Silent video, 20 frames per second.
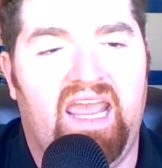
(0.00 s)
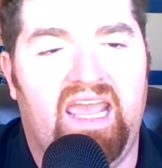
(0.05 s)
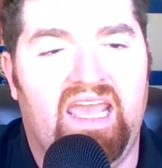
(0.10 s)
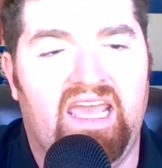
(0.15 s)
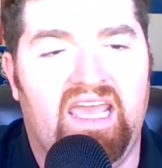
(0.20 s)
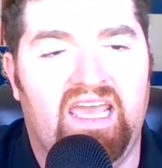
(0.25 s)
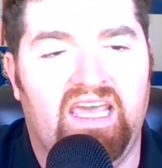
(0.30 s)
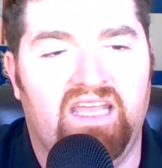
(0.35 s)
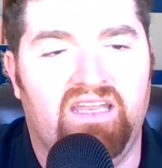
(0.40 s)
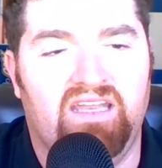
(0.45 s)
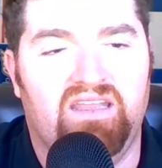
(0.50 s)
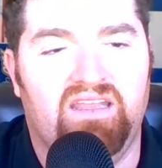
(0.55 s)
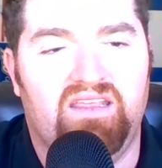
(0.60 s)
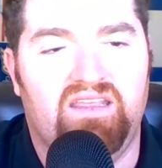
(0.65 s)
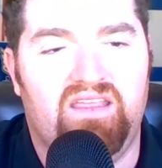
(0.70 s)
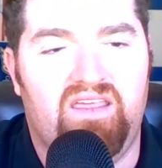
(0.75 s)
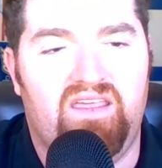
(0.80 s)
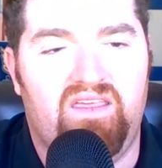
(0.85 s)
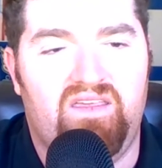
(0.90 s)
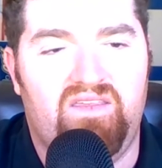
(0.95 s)

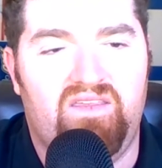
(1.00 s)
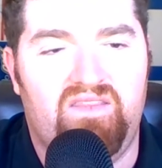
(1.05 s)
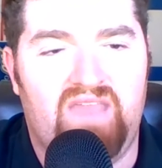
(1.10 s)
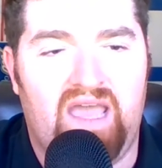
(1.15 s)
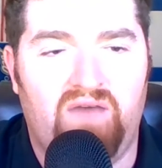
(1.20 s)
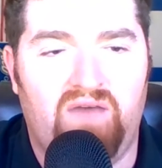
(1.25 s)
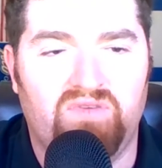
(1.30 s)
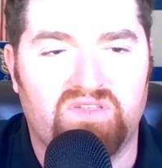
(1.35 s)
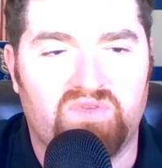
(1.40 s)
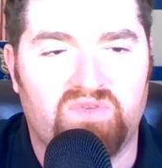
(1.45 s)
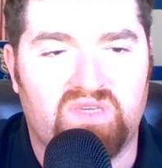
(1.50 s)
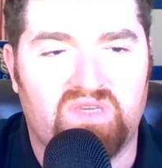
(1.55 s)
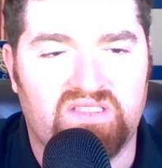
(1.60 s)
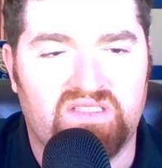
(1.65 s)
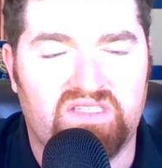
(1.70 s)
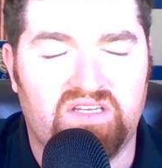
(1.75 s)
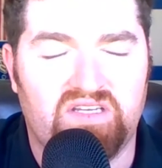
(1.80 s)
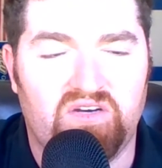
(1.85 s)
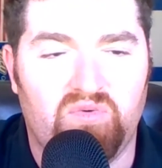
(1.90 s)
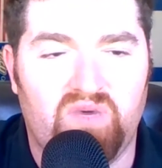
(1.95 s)
and that was
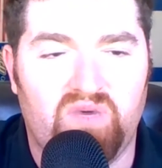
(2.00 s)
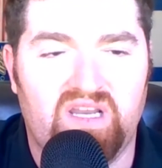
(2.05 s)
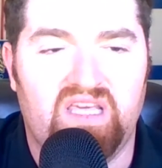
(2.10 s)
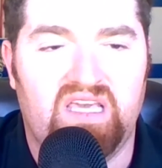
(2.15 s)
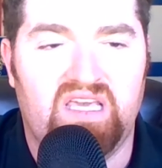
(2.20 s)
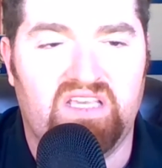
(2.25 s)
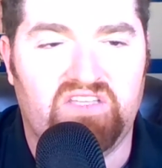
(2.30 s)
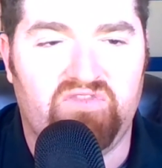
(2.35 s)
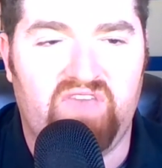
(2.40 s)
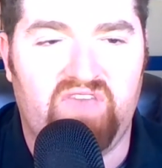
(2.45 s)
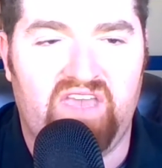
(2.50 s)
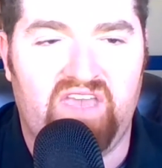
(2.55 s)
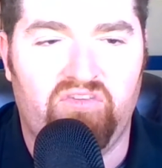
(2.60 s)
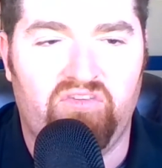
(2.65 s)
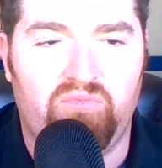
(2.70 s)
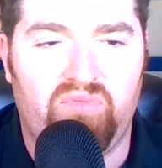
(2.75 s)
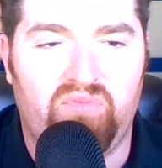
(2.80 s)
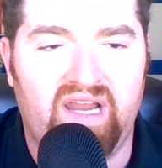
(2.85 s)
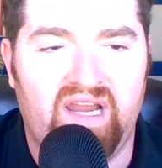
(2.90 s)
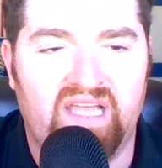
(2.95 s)
considered one of his
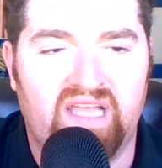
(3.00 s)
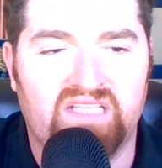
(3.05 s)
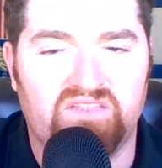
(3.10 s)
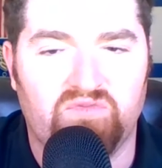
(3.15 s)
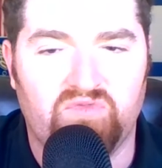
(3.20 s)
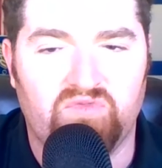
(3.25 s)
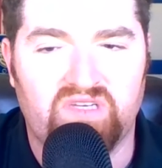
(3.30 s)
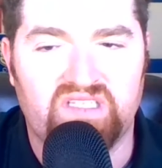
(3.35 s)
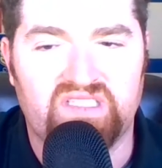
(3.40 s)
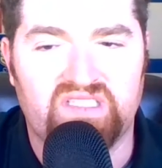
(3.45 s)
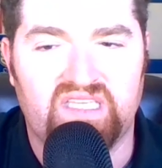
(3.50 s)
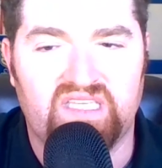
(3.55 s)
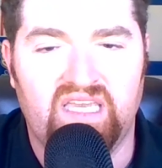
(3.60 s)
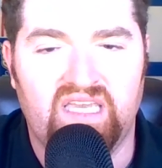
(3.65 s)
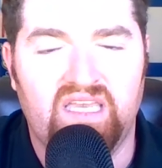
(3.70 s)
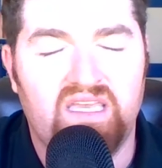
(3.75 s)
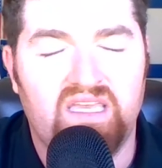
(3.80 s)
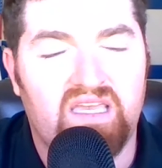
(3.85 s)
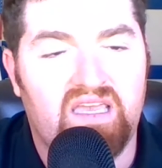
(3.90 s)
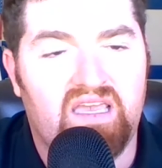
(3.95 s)
favorite brands of
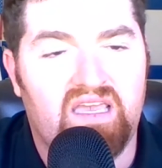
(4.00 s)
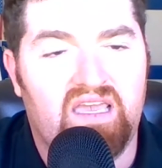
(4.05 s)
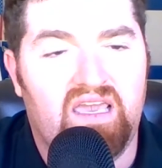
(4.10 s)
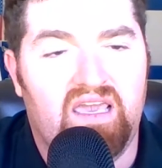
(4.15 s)
whiskey,